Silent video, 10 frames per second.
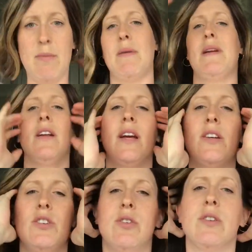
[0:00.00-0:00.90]
I mean, I
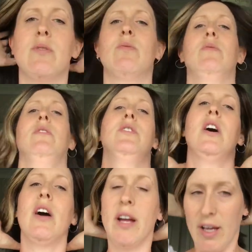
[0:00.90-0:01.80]
guess you could
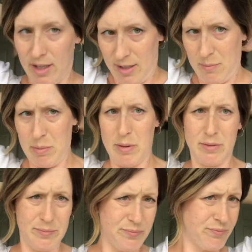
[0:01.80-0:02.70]
tie it up
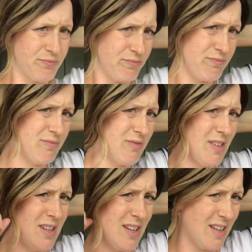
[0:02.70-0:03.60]

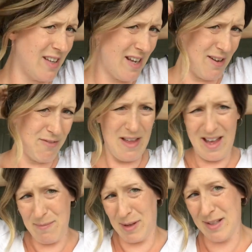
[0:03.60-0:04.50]
and have
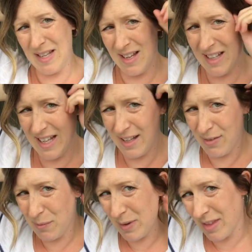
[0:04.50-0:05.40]
that, because that,
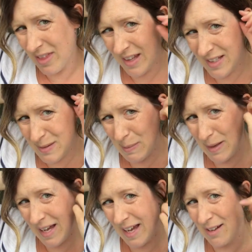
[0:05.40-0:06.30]
even with this bit
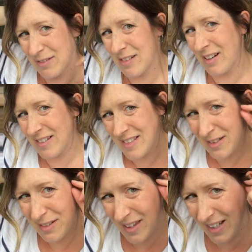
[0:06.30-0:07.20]
out, I still
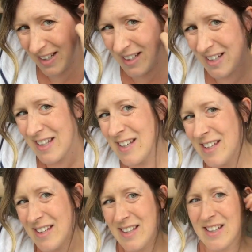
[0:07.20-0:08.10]
think
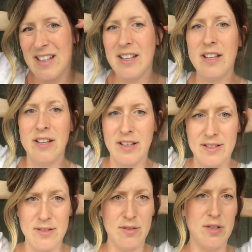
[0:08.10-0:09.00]
it's
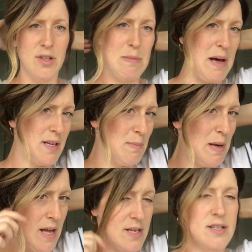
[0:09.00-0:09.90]
not too bad a
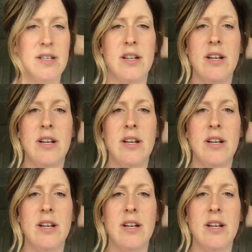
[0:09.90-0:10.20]
blend.